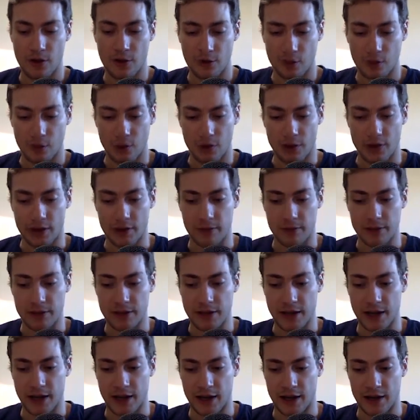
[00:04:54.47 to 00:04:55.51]
where they
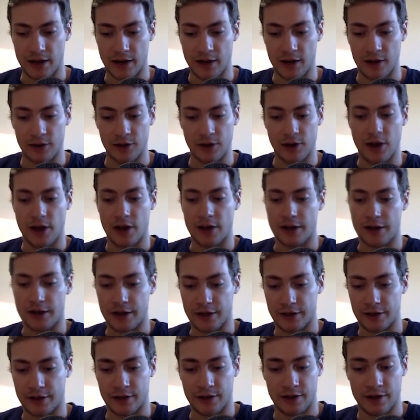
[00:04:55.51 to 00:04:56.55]
began
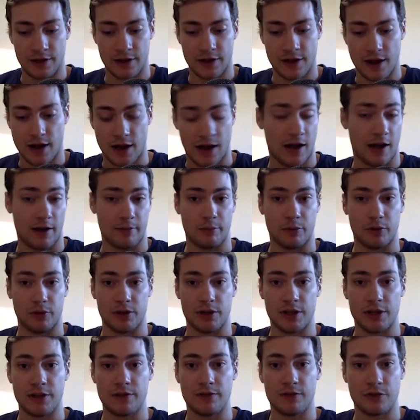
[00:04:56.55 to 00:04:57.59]
allotting I
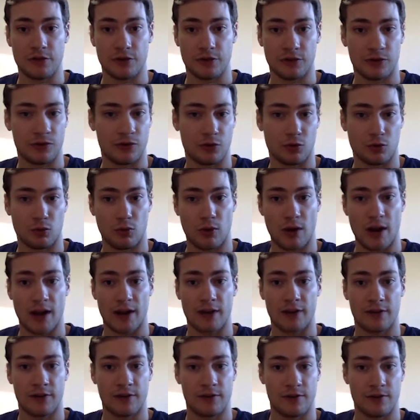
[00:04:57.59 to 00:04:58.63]
believe, just
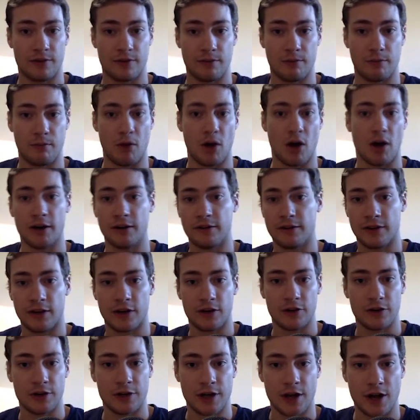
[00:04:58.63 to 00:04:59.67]
direct
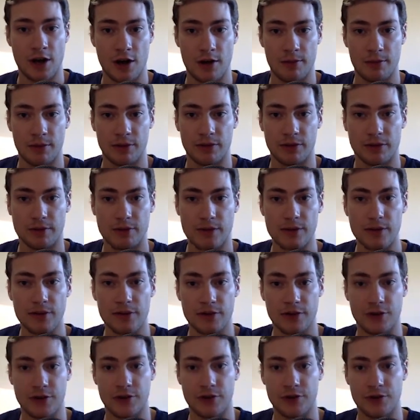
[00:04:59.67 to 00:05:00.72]
monetary
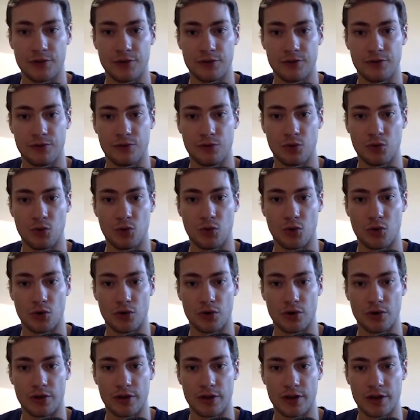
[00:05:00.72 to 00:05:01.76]
compensation for
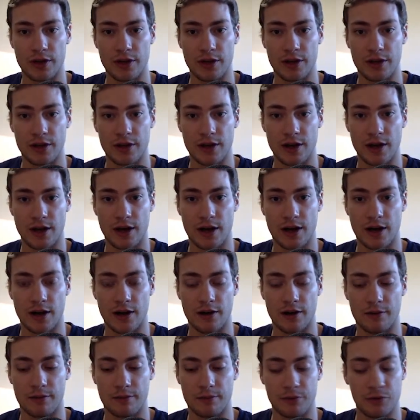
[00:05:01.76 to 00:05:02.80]
the
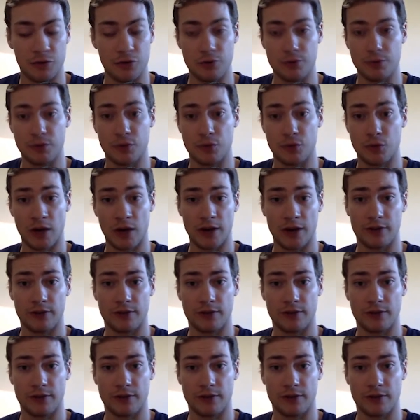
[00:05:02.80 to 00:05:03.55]
um, human rights